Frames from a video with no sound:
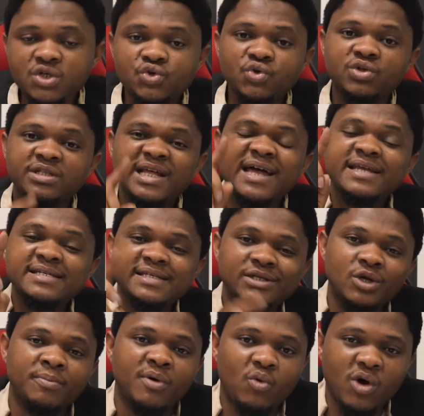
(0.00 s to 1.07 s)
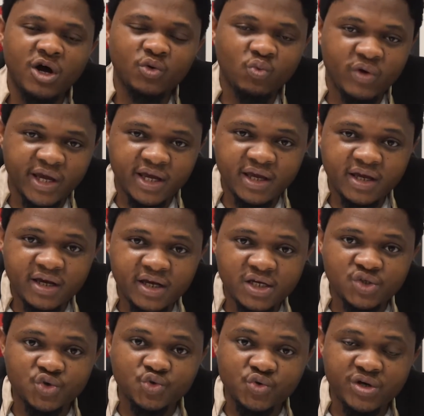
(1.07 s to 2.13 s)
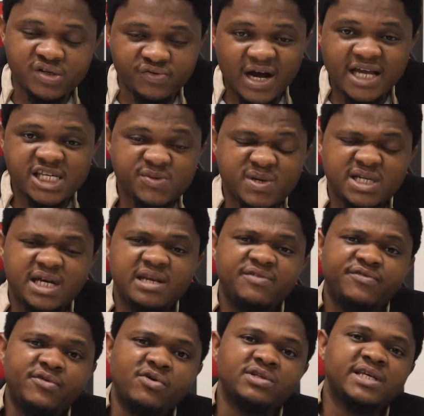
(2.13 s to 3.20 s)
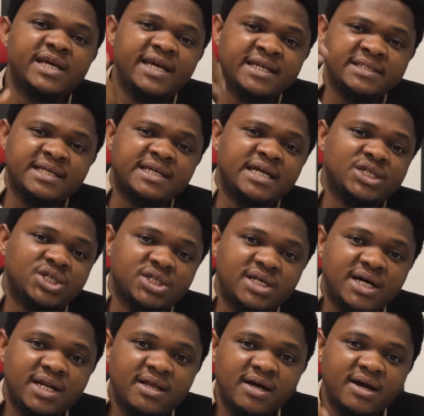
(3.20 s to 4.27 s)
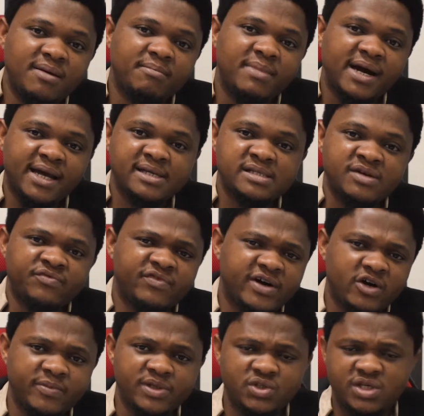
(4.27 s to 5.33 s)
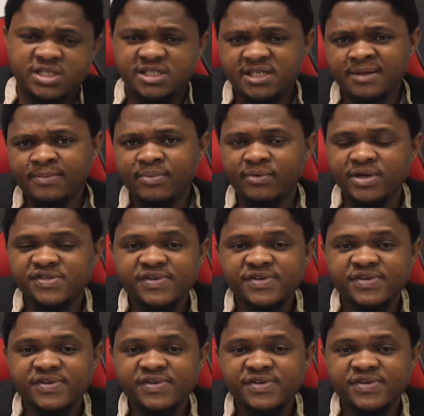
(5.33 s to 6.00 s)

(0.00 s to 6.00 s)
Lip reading: So that is the number one way to do it, especially for the international market environment. So it's simple.